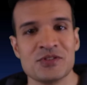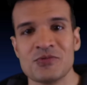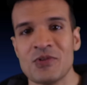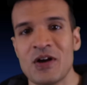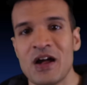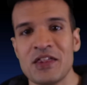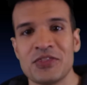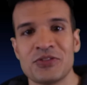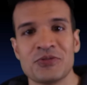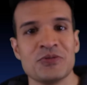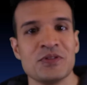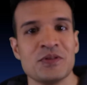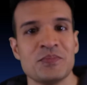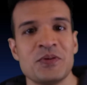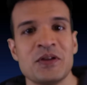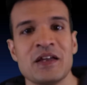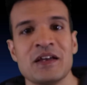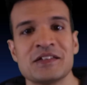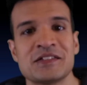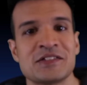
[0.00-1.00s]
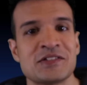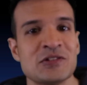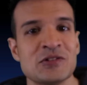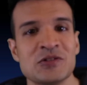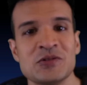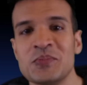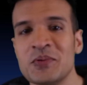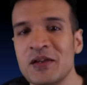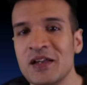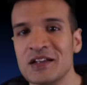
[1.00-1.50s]
right through the
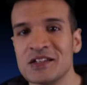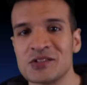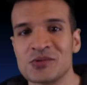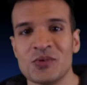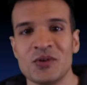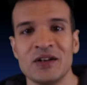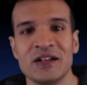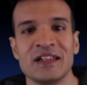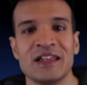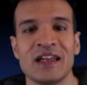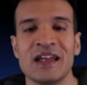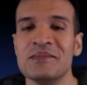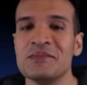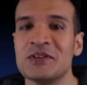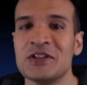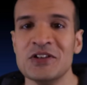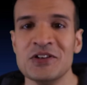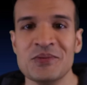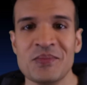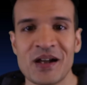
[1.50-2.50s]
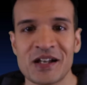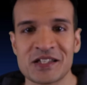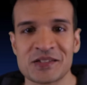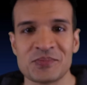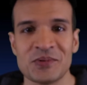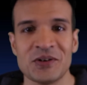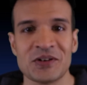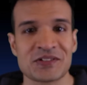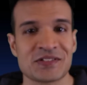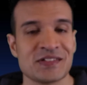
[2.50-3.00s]
PS2, PS1, GameCube,
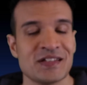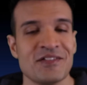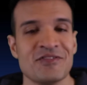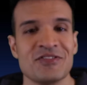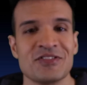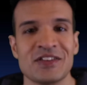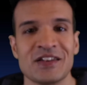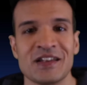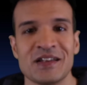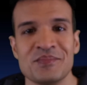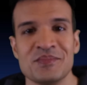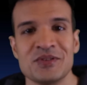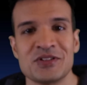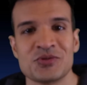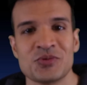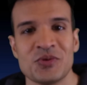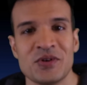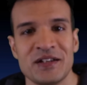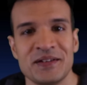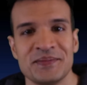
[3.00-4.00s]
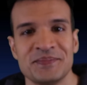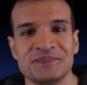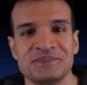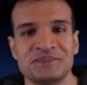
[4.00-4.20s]
Xbox, and everything in between.